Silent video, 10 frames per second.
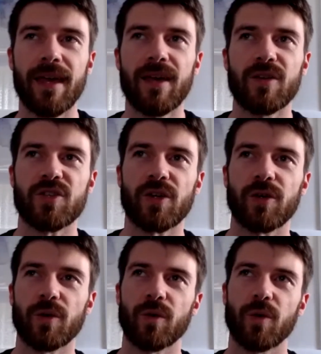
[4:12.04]

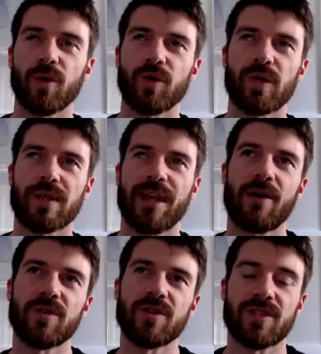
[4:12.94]
So that
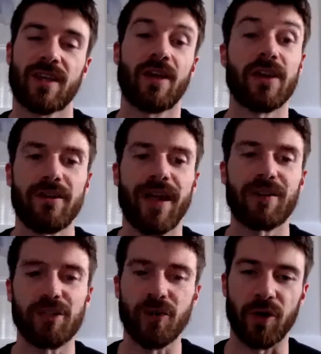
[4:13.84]
was kind of how
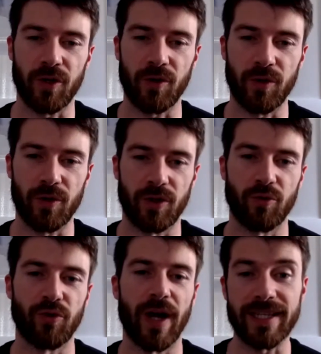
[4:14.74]
you got your
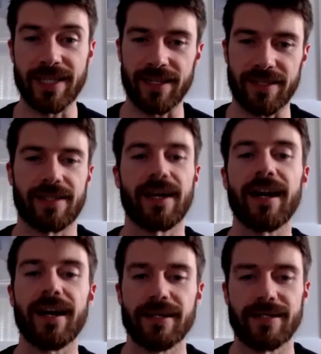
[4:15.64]
writing
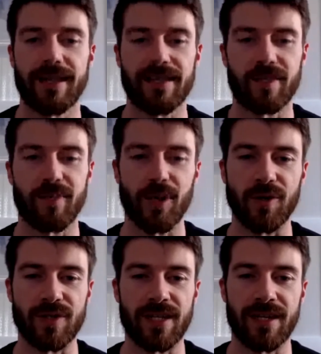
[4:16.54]
start, I
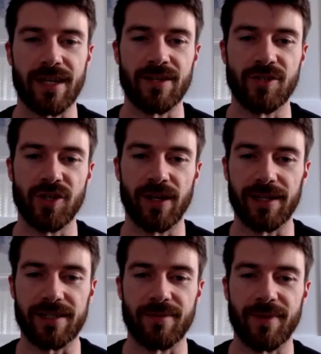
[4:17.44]
suppose, in journalism.